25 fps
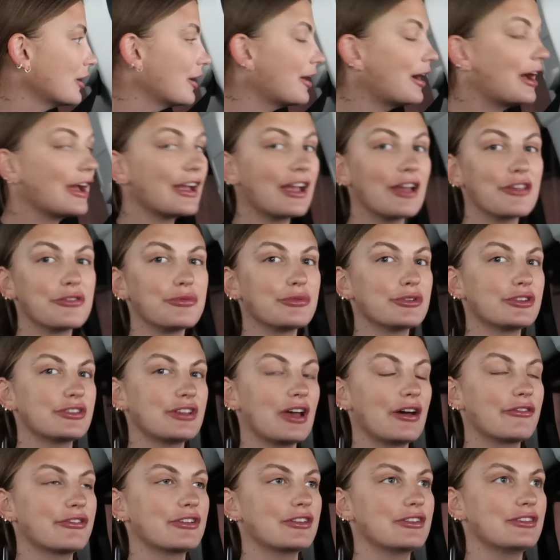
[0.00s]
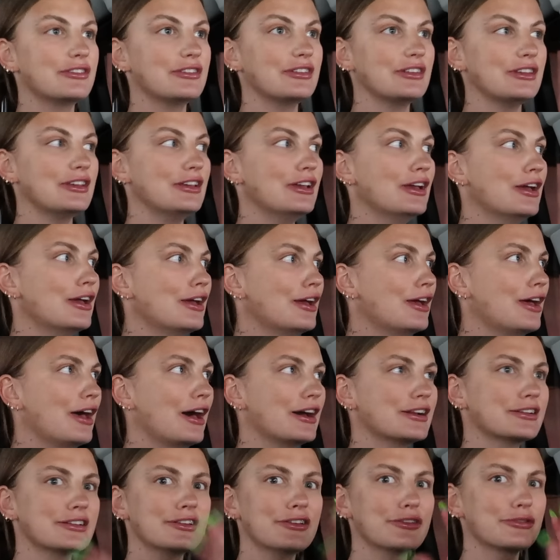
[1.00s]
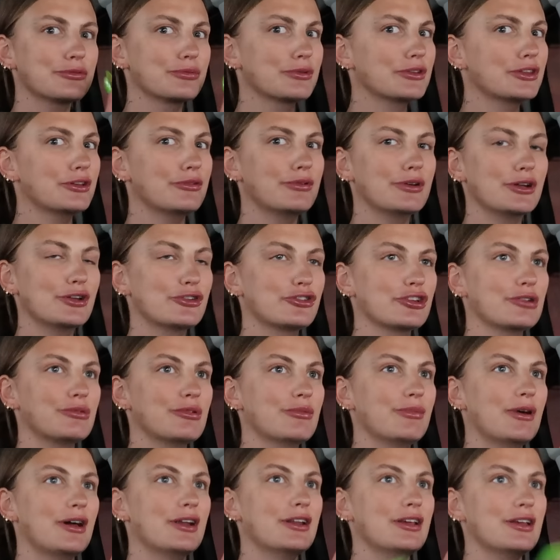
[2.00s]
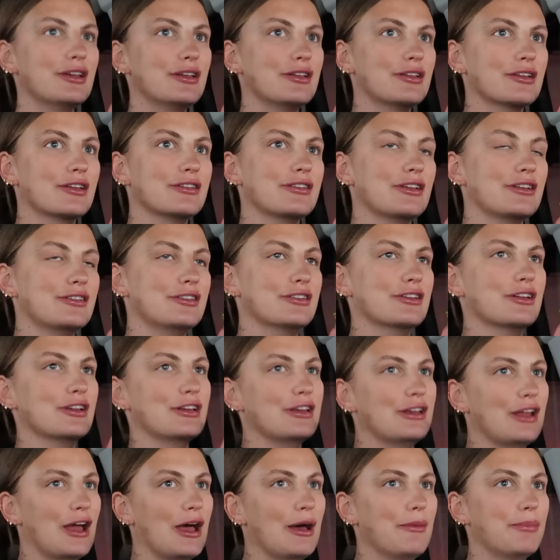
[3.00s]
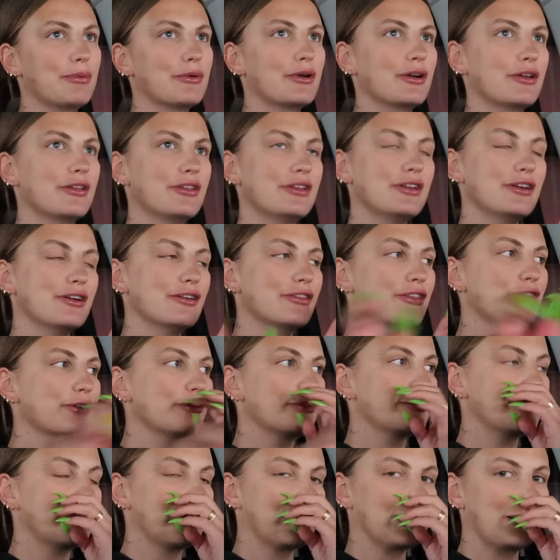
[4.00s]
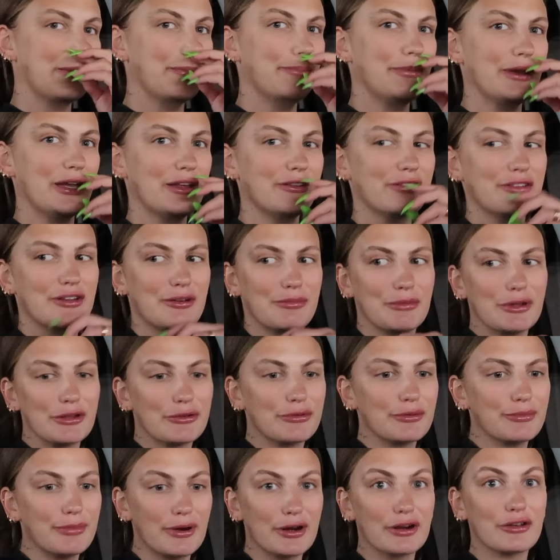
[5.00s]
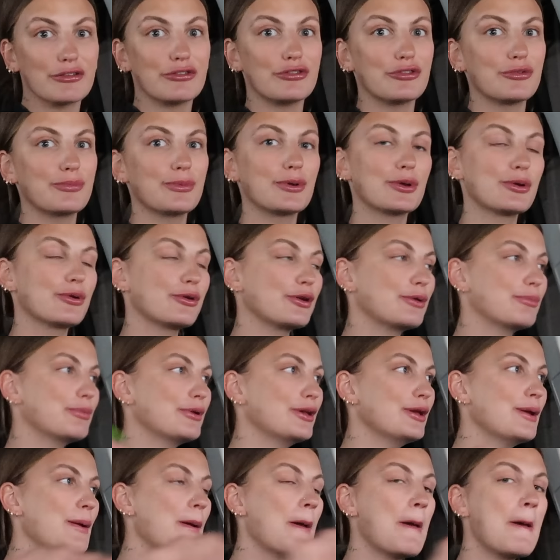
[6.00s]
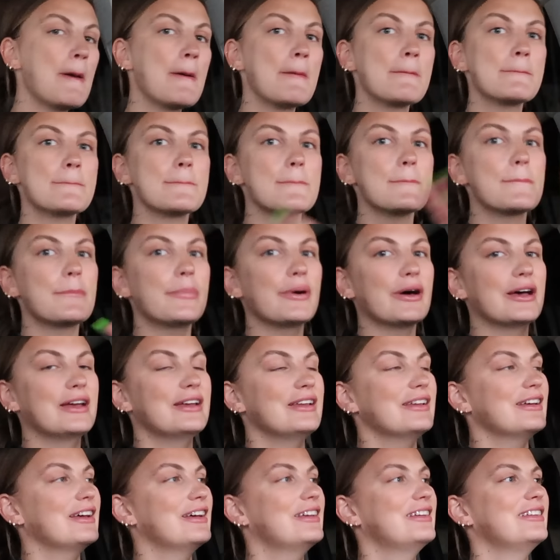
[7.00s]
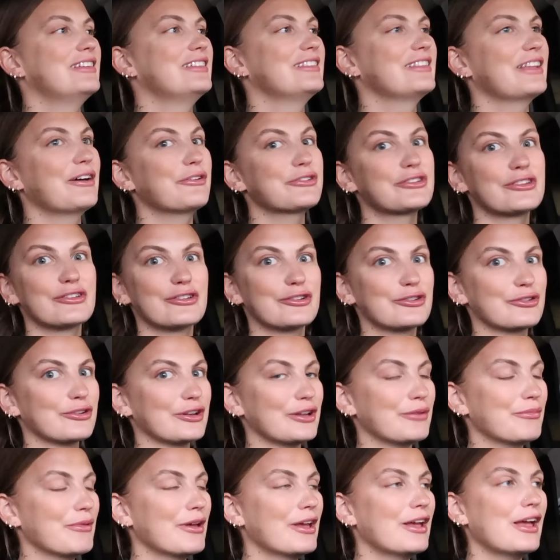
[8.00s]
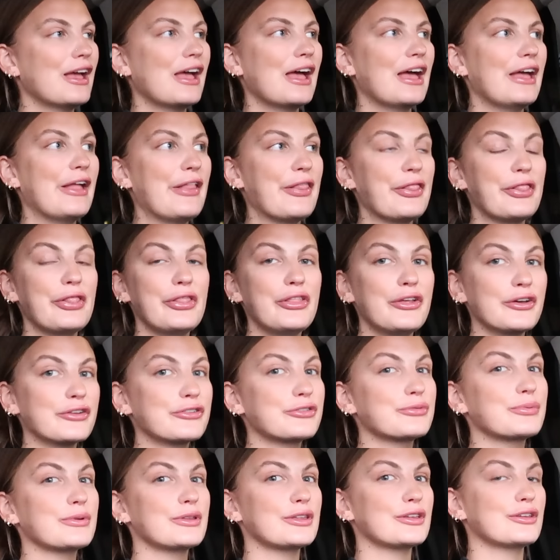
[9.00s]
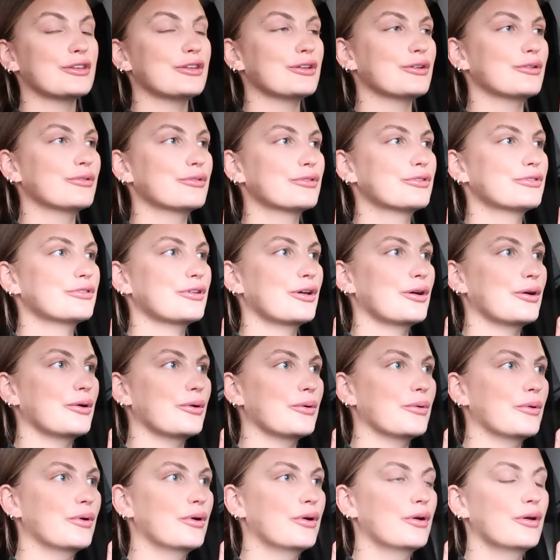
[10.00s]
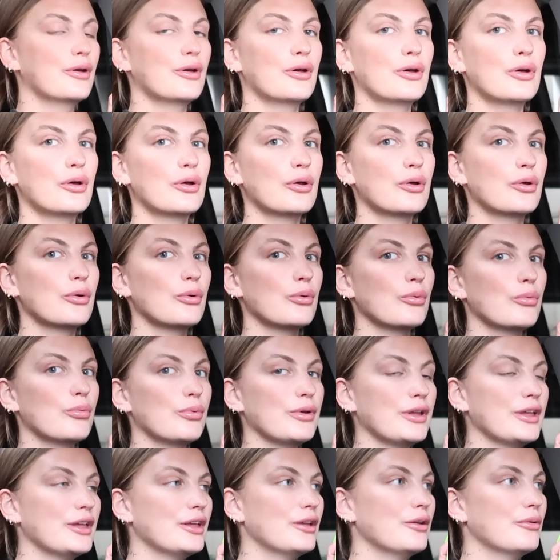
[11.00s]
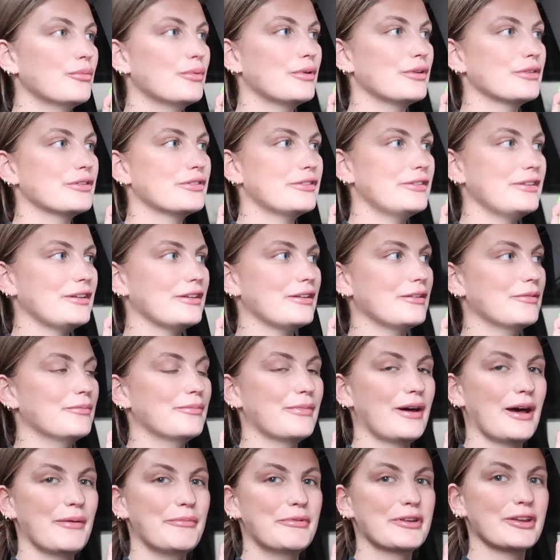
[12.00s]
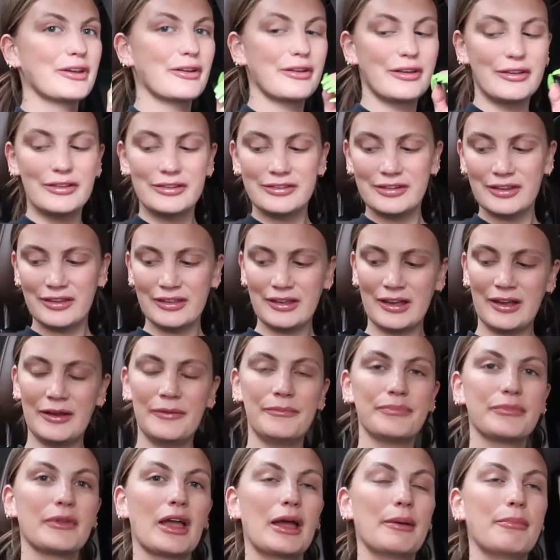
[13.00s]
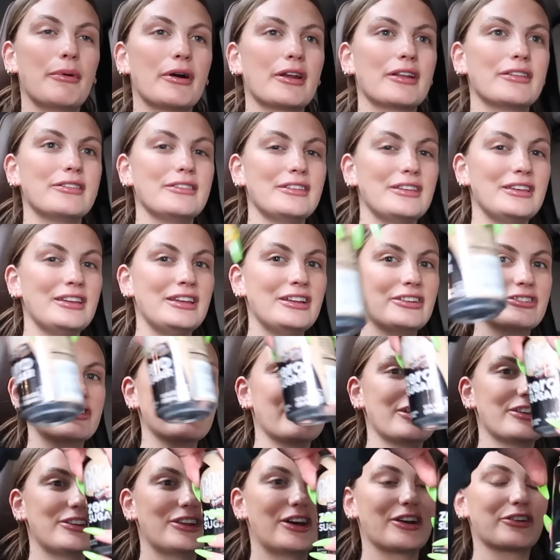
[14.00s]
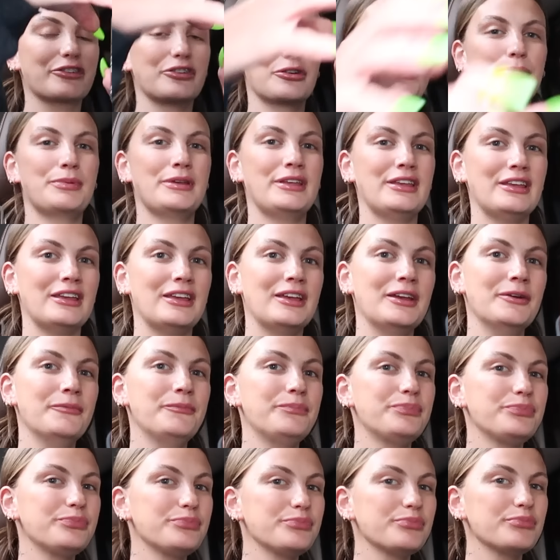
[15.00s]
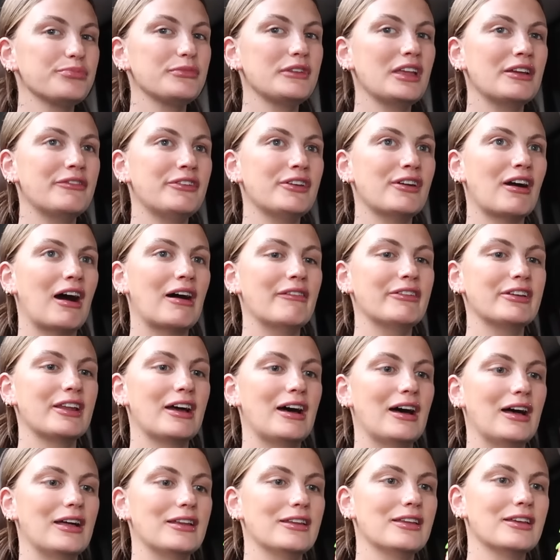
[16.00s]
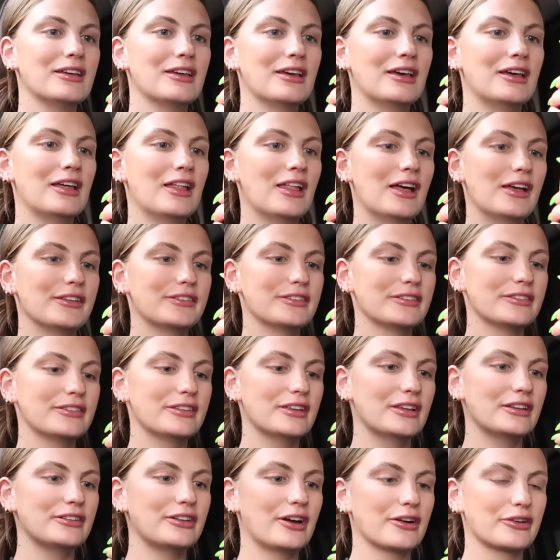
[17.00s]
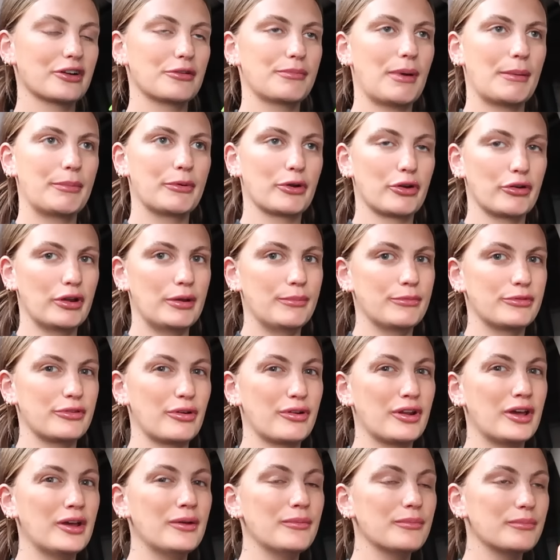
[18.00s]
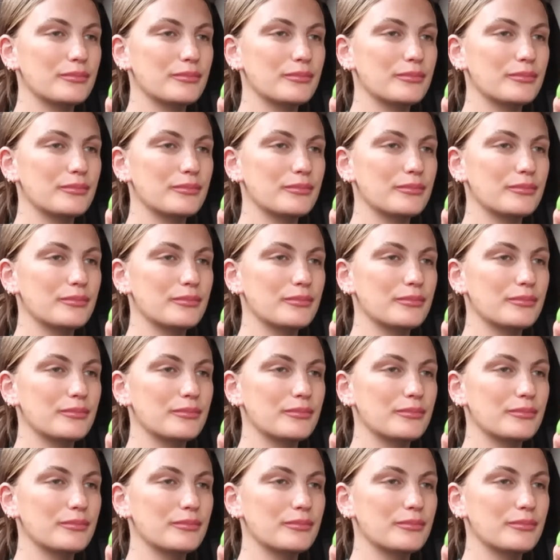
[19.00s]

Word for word: I guess we'll just have to see. I had this really weird dream about it because I took a nap earlier that it was like an abandoned amusement park and super creepy, but that was just a dream. It looks really cute, so we will see. But I'm gonna go get Celia. I brought us each a Dr. P. If you haven't had, this is the Dr. Pepper cream soda.